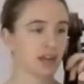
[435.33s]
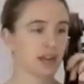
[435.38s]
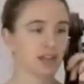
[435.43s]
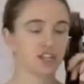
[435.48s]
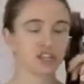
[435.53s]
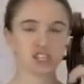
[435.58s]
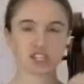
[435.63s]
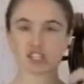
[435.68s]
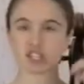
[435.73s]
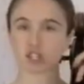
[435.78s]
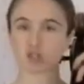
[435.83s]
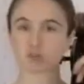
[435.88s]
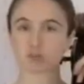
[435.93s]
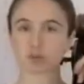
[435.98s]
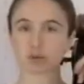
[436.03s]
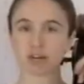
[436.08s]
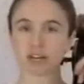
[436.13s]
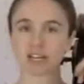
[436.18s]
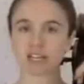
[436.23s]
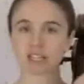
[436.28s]
It just
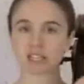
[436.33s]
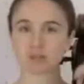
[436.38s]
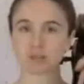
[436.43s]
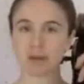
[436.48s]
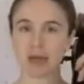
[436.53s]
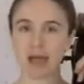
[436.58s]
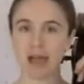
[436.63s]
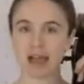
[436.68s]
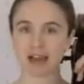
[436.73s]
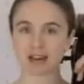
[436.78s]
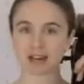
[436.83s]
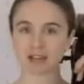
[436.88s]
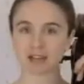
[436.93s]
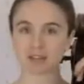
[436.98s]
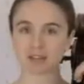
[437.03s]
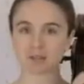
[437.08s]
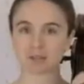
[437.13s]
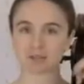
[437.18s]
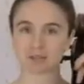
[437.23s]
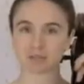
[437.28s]
springs
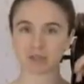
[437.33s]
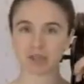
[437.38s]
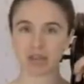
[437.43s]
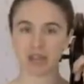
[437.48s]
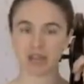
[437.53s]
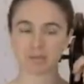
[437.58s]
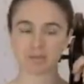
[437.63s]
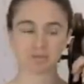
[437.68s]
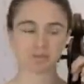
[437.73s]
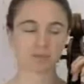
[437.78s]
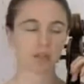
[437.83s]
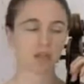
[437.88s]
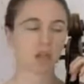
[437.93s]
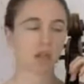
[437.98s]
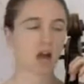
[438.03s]
back, okay?